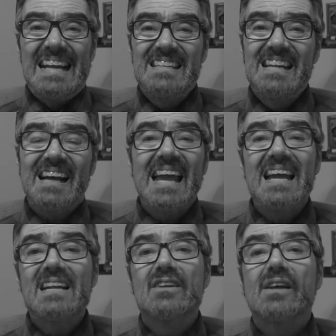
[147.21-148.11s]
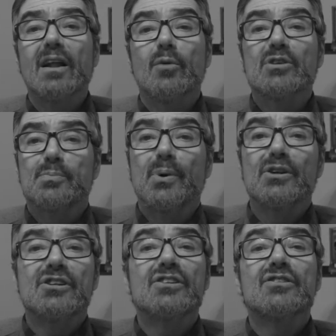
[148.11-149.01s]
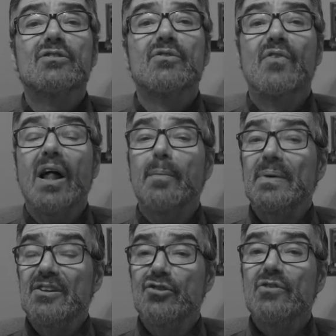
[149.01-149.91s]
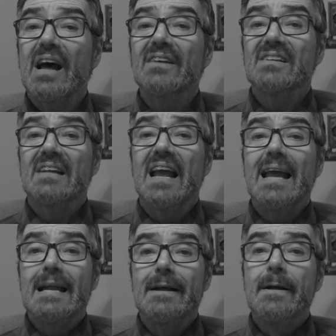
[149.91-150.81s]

decade until it was purchased to develop in 2008.